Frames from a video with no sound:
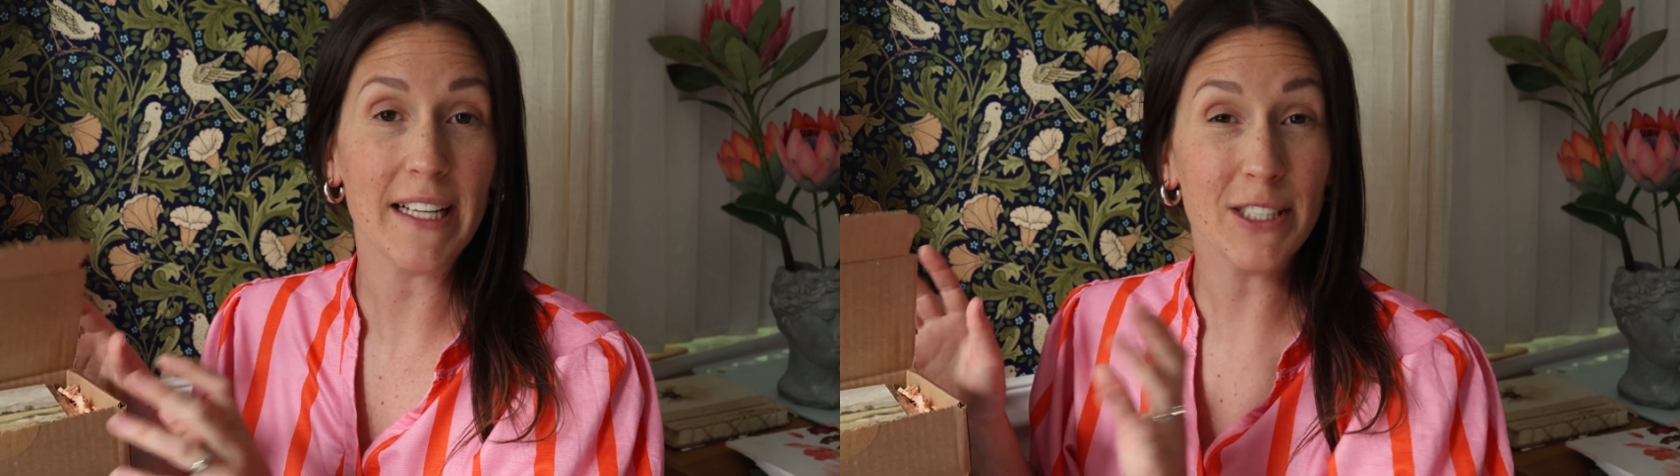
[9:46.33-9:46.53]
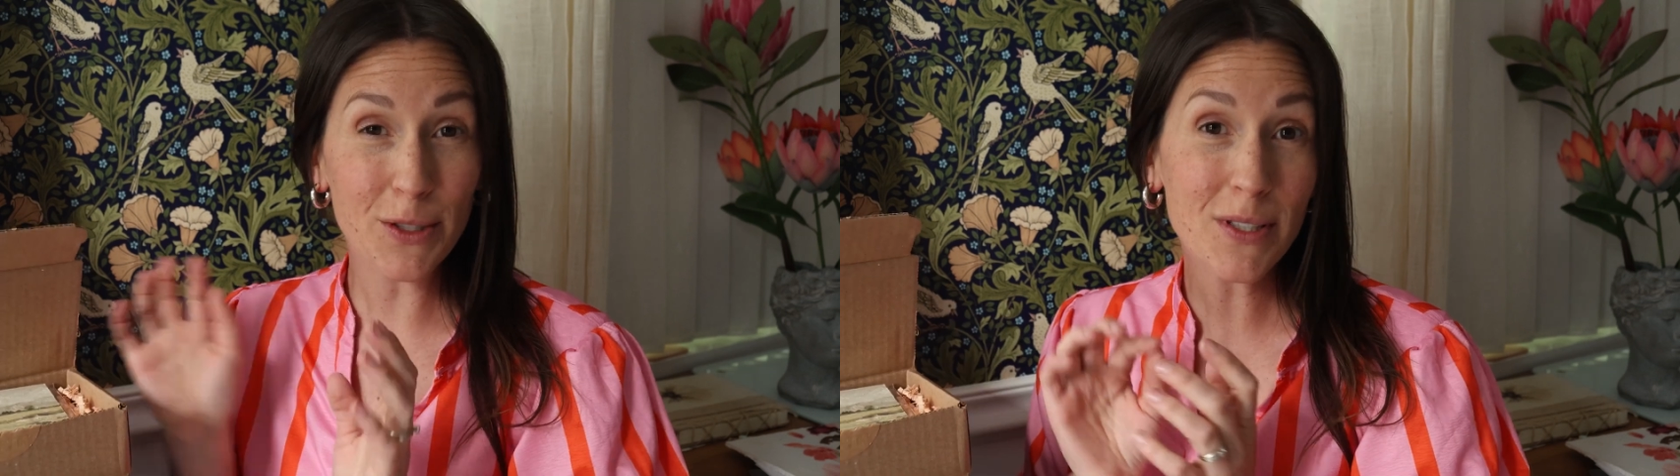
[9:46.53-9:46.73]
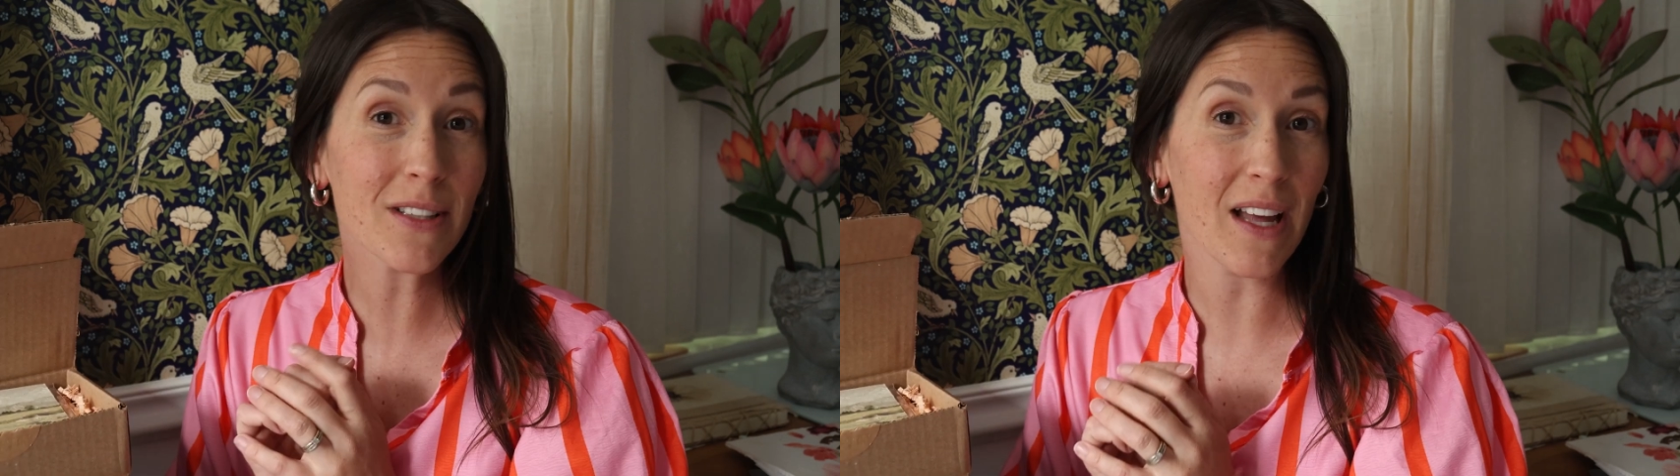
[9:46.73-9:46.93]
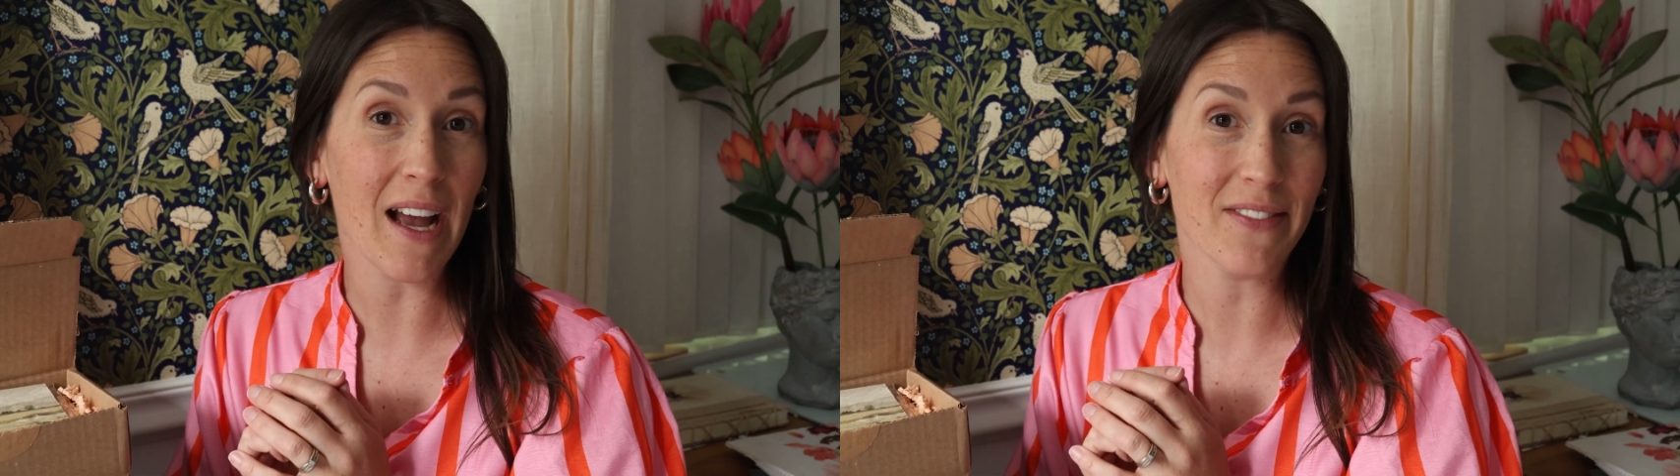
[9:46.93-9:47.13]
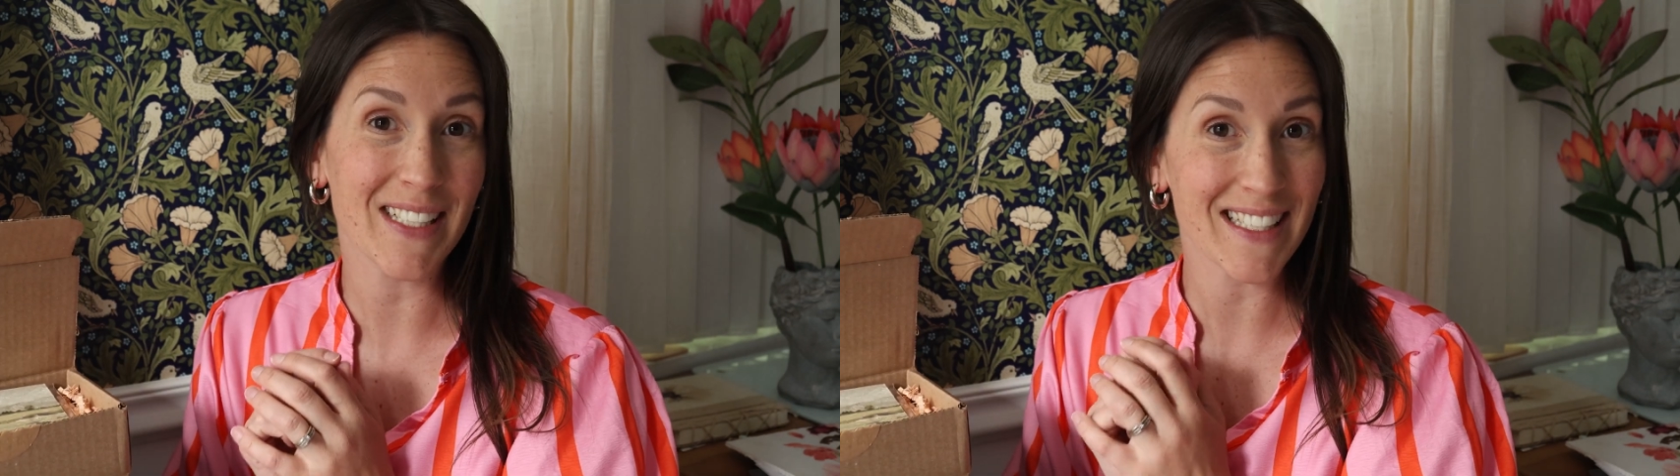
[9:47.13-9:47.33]
I do still
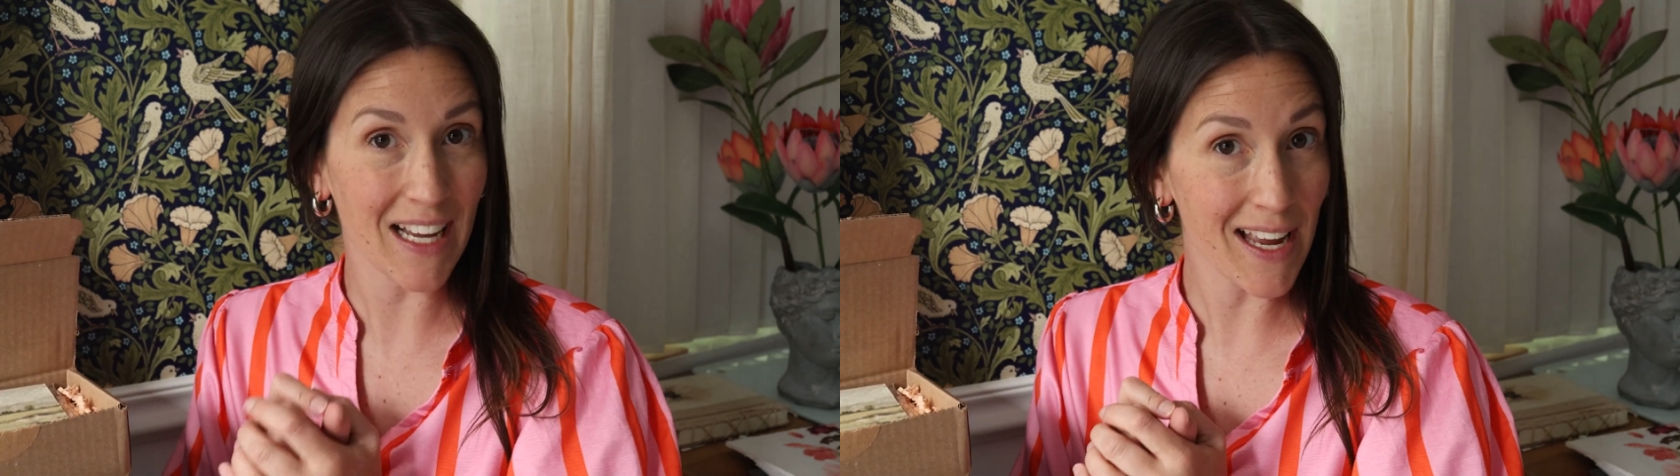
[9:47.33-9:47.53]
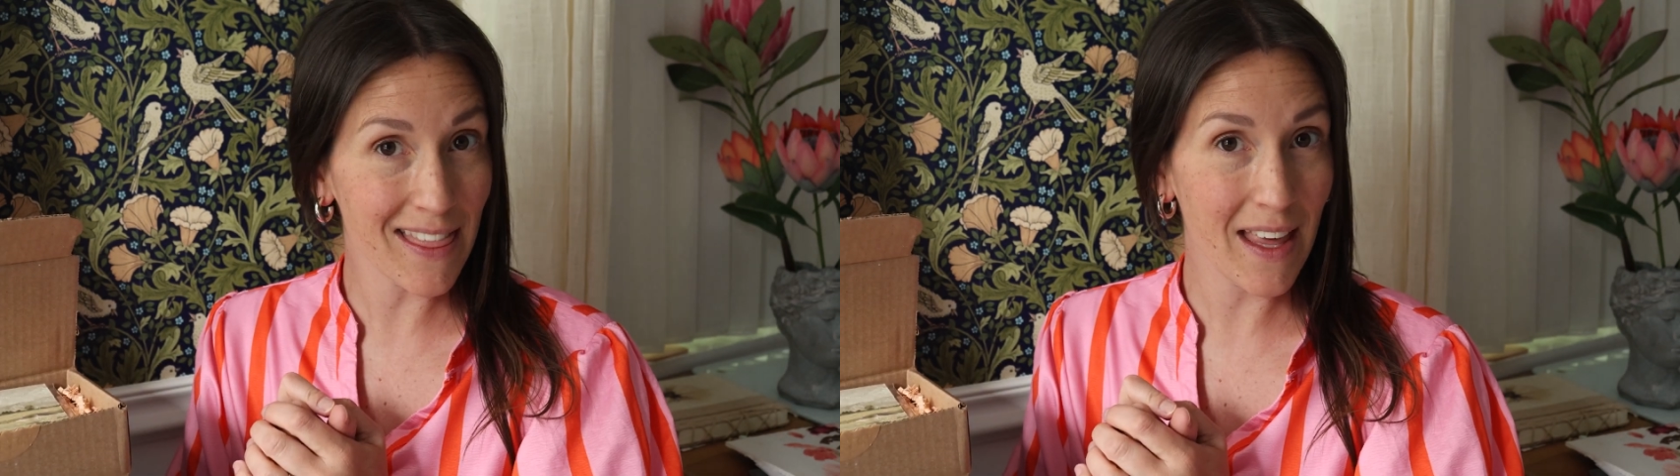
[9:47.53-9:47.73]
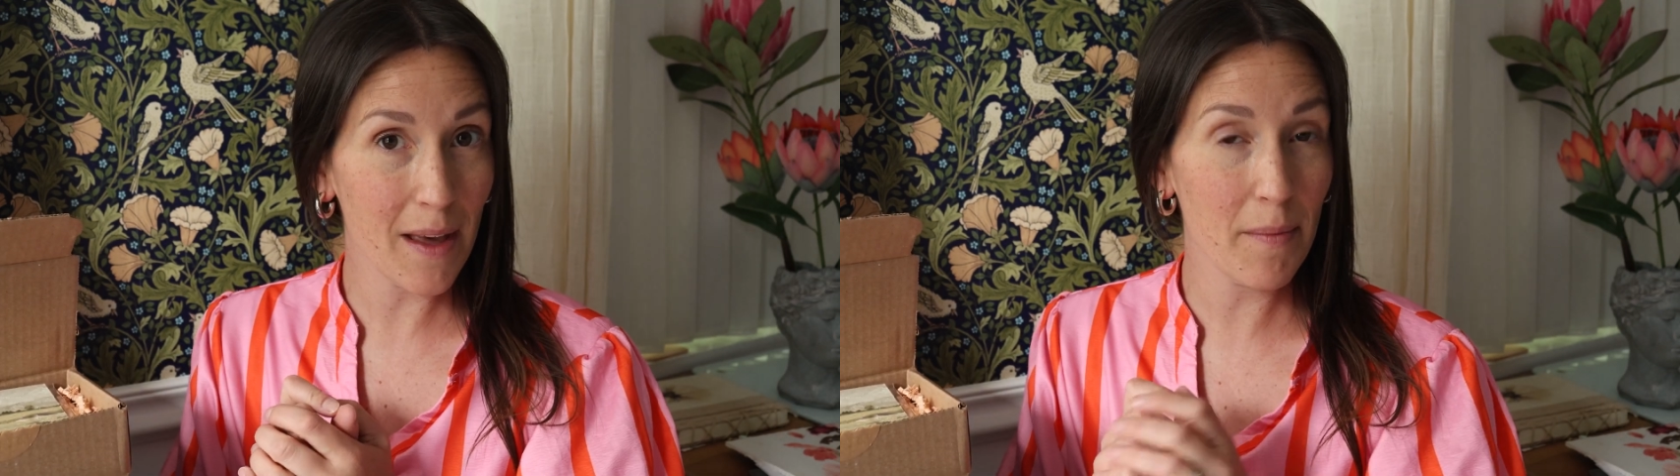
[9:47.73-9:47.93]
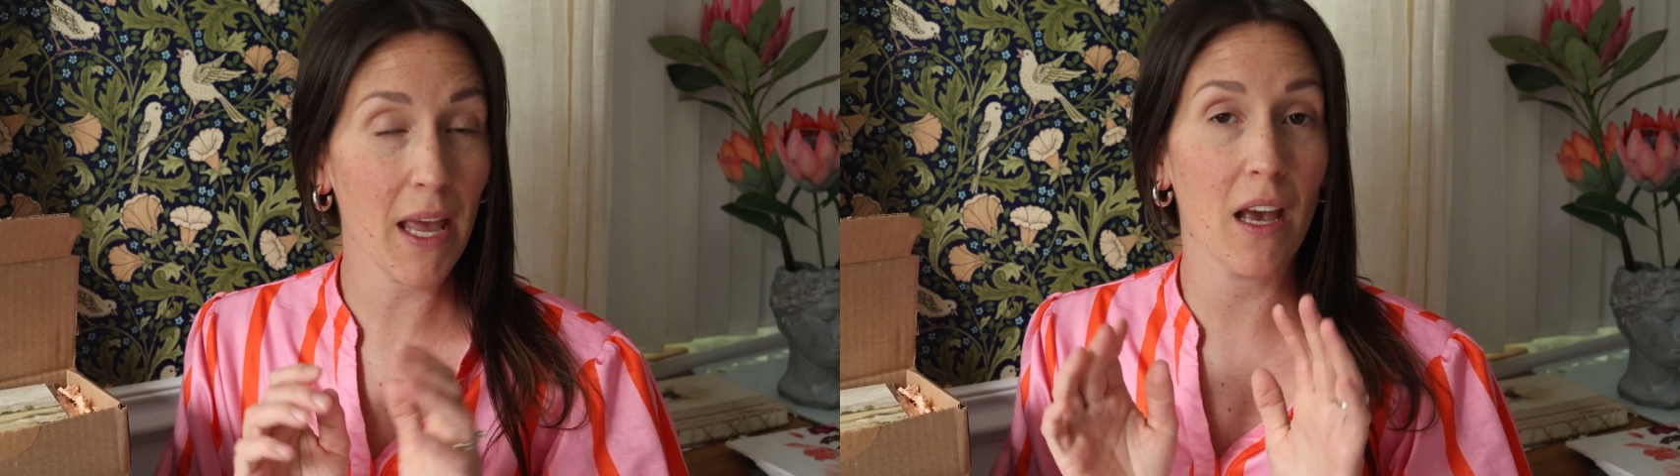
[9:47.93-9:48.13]
have to sign them